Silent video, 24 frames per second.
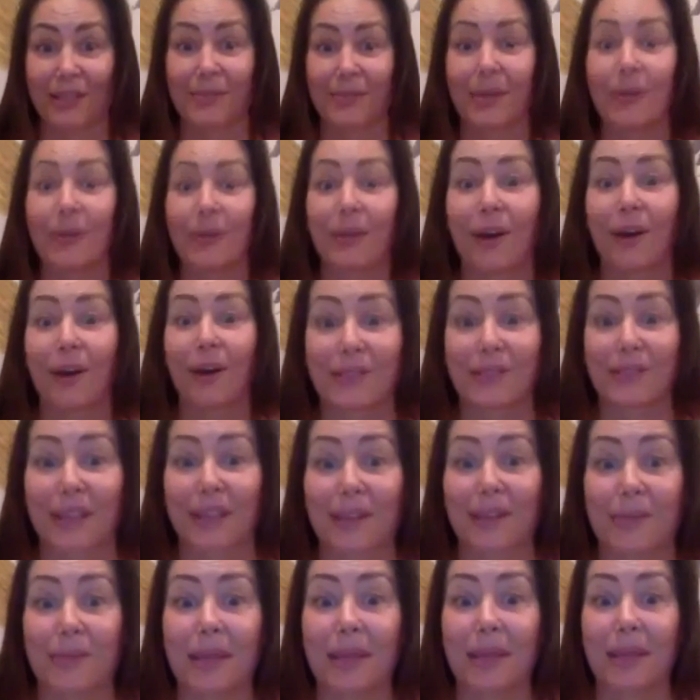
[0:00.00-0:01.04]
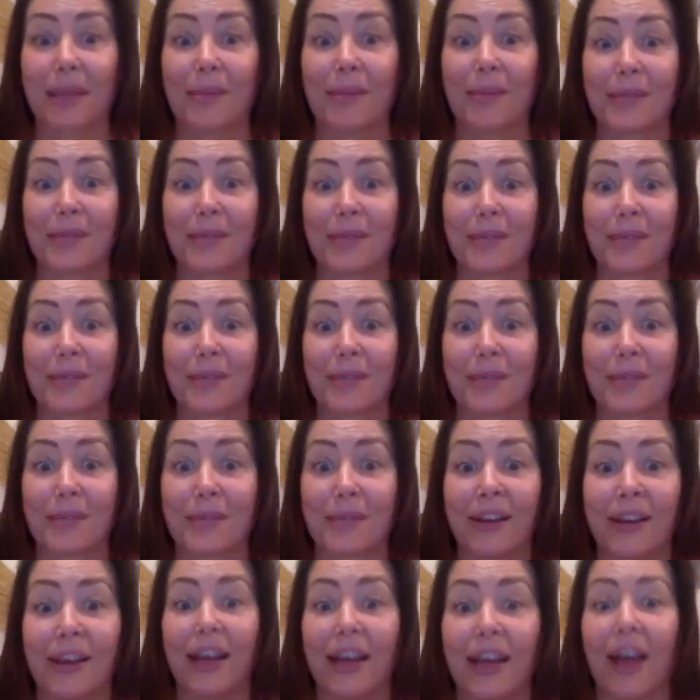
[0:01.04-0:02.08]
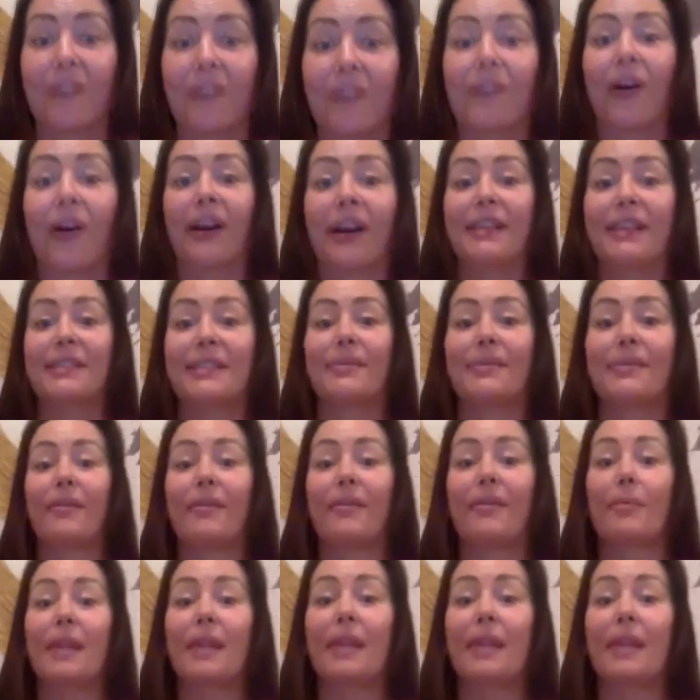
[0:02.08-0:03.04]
We all ask other people, don't we, for advice and whatever.